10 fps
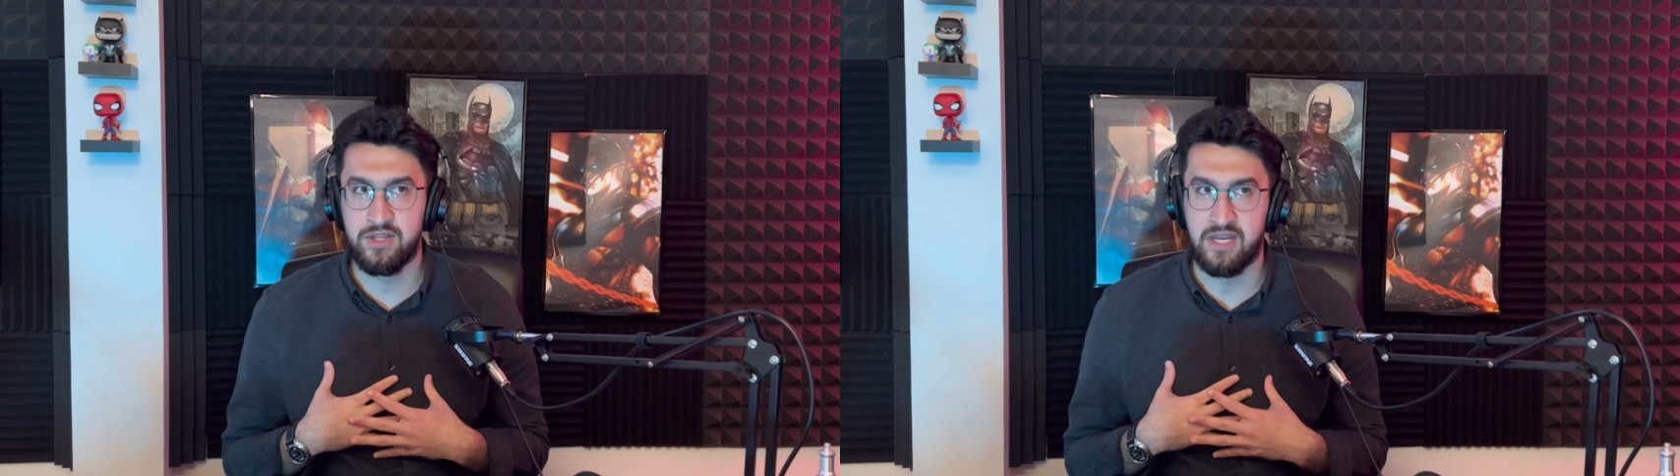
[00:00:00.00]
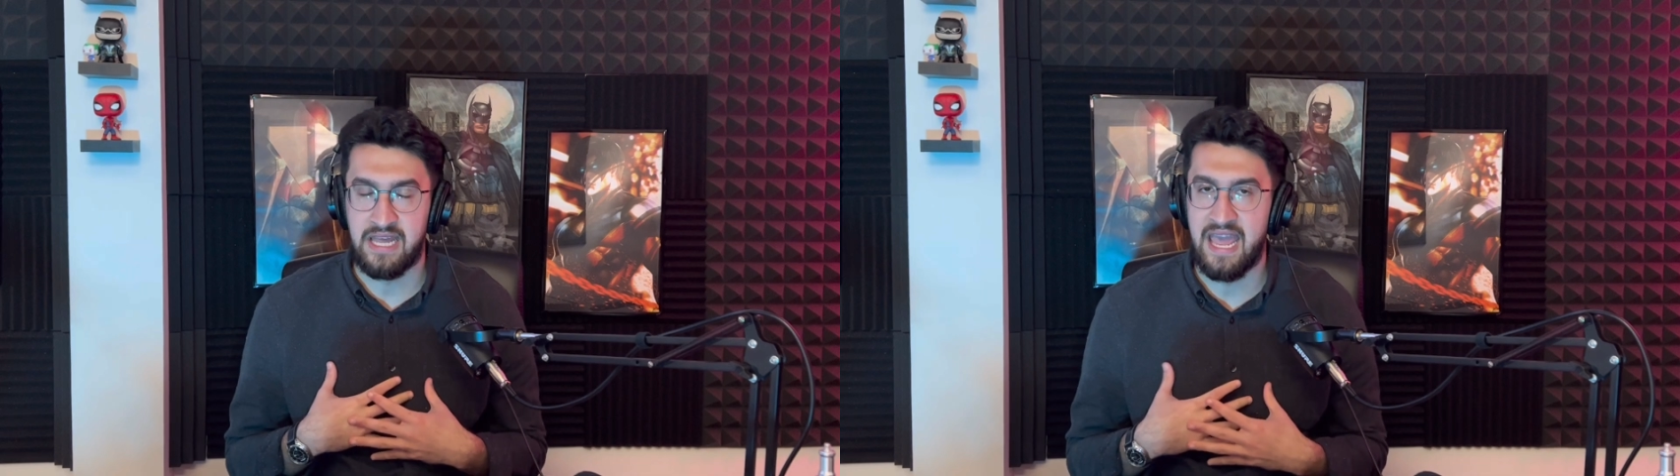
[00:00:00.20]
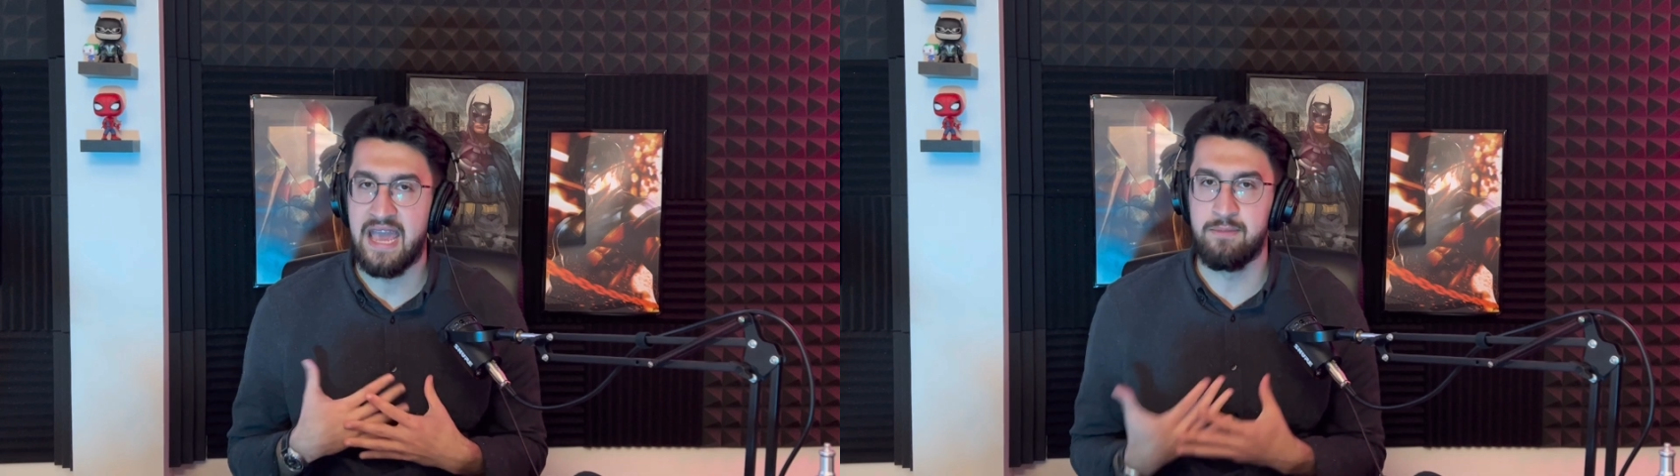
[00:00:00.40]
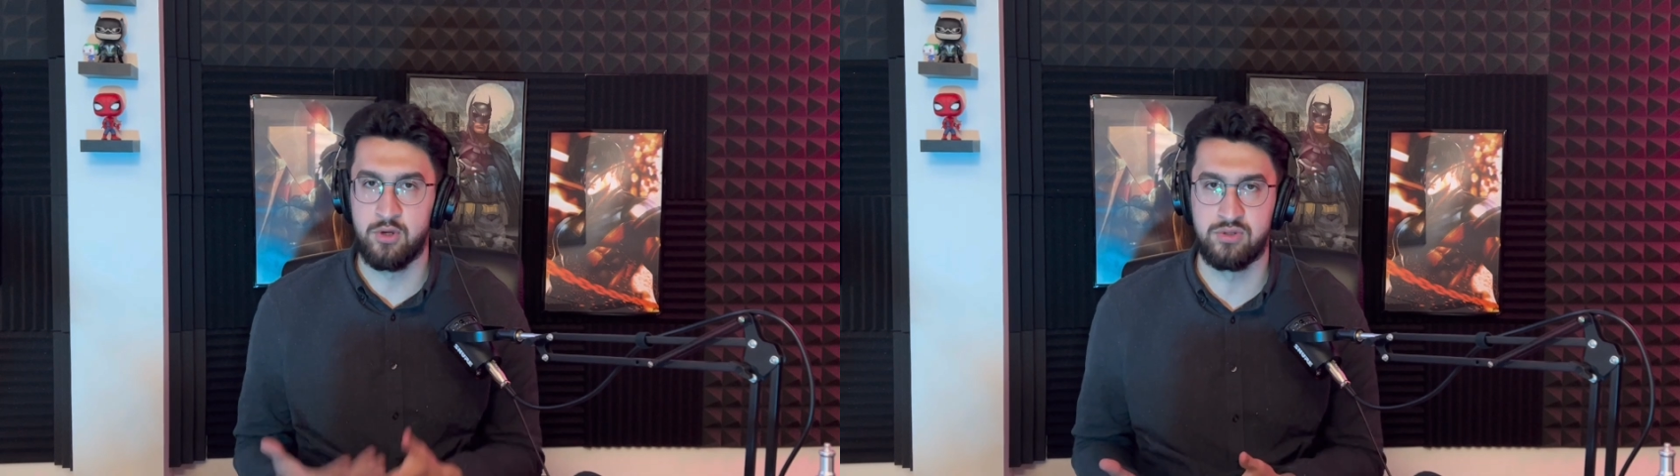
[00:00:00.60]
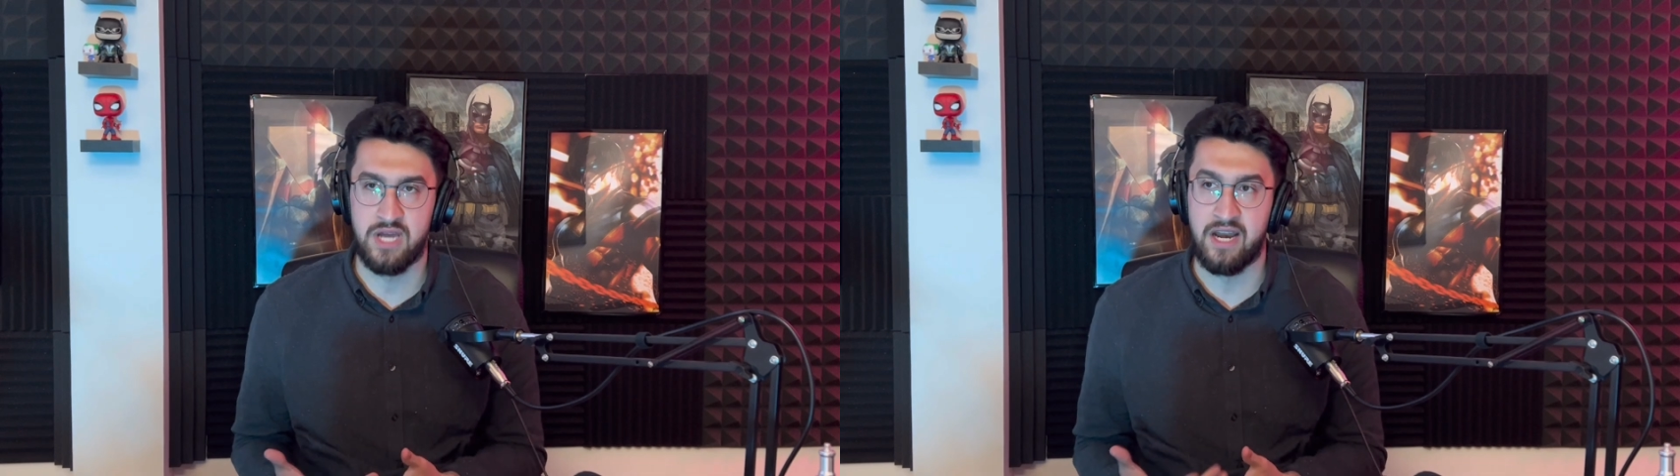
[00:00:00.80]
in the
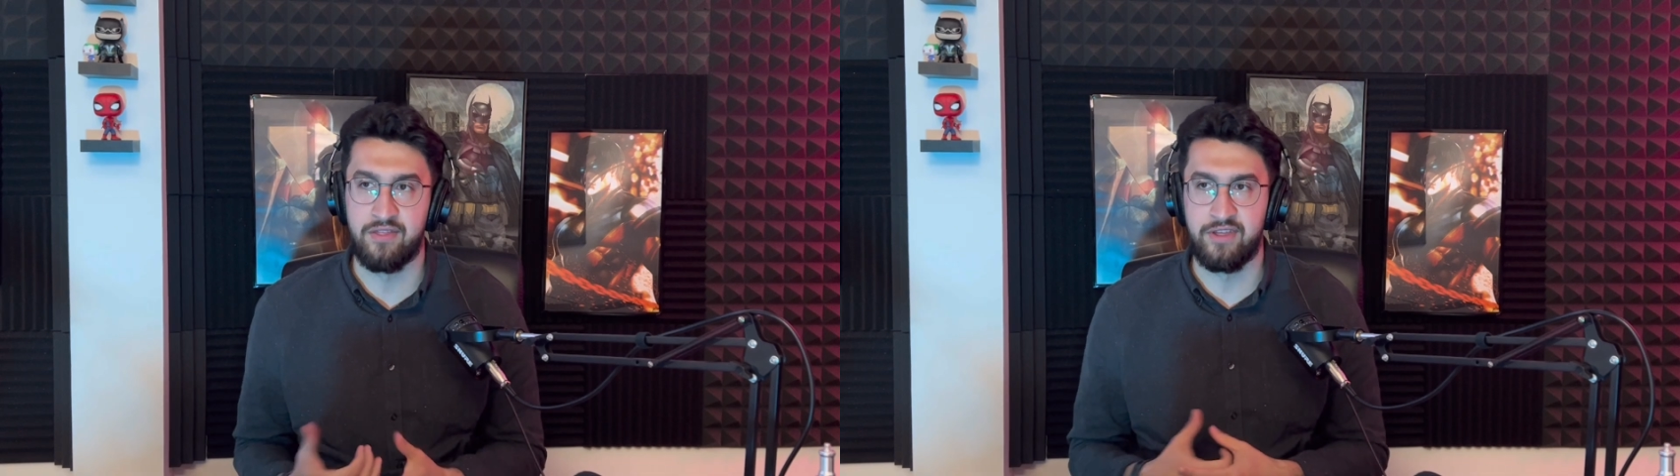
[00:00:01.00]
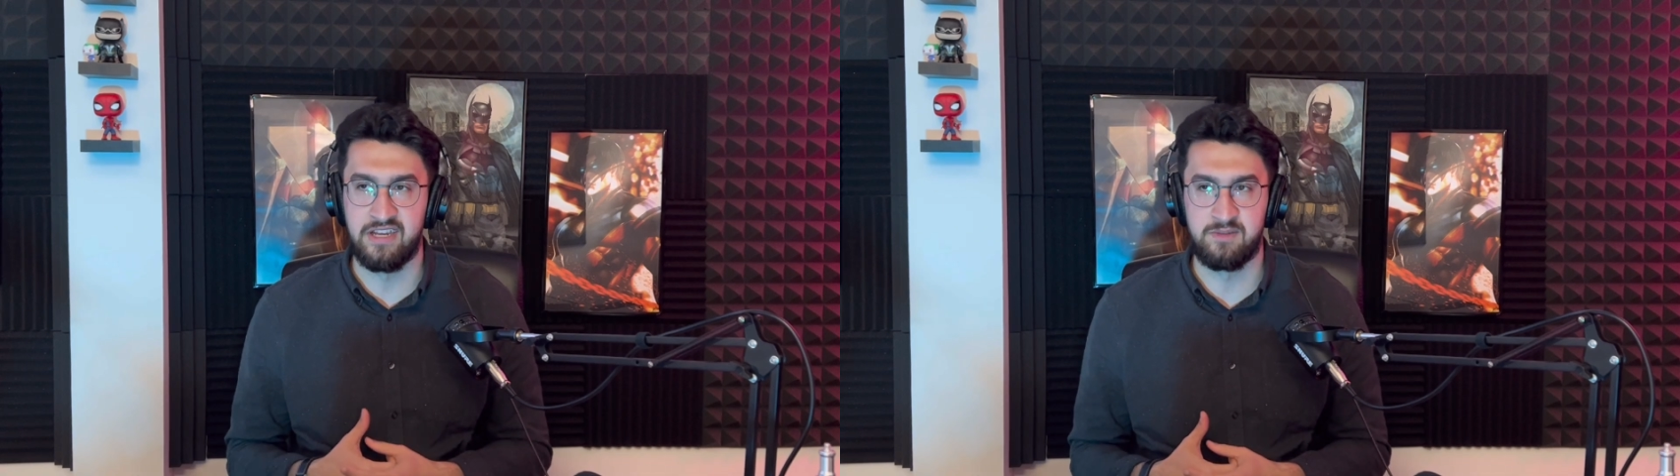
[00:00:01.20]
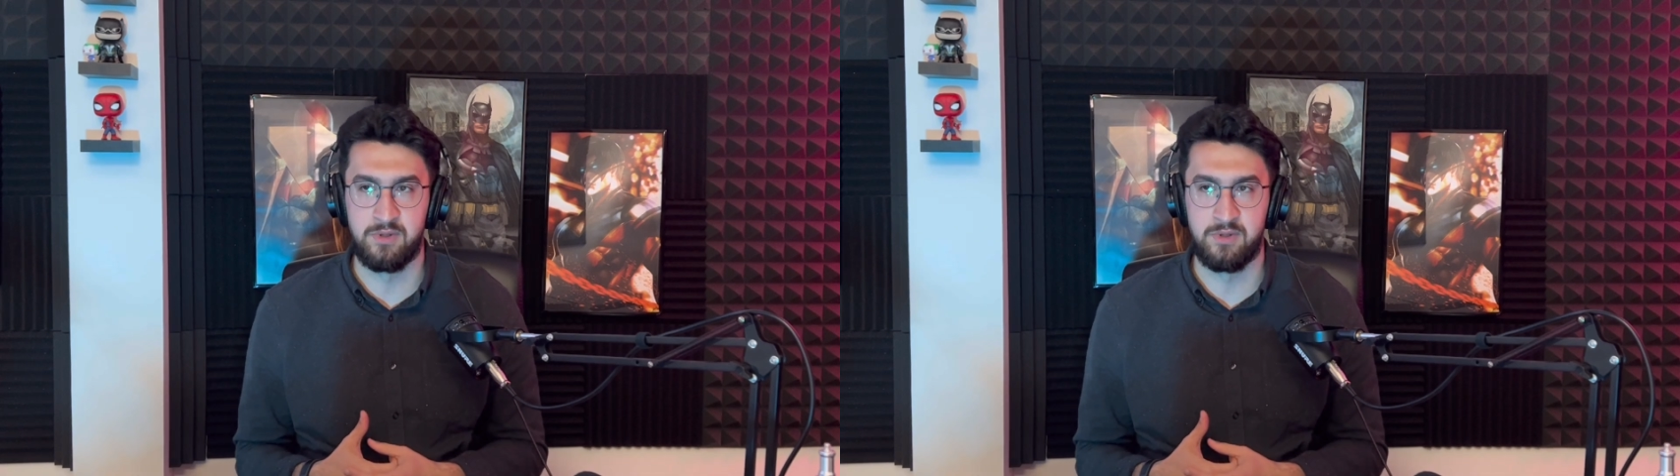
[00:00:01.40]
cameo side of things,